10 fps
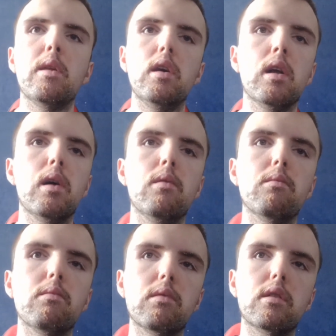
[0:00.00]
You know,
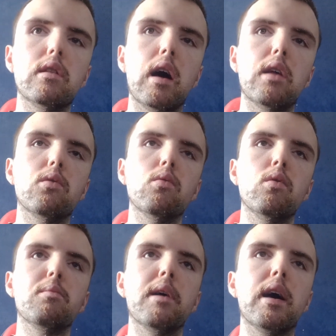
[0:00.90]
that
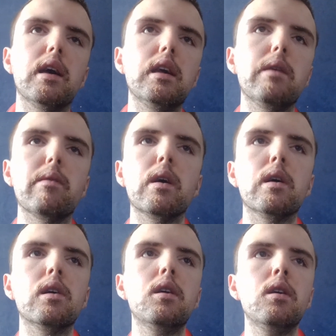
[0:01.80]
sort of
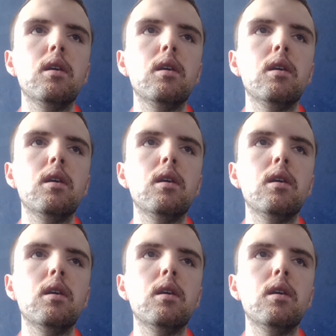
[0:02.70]
behaviour,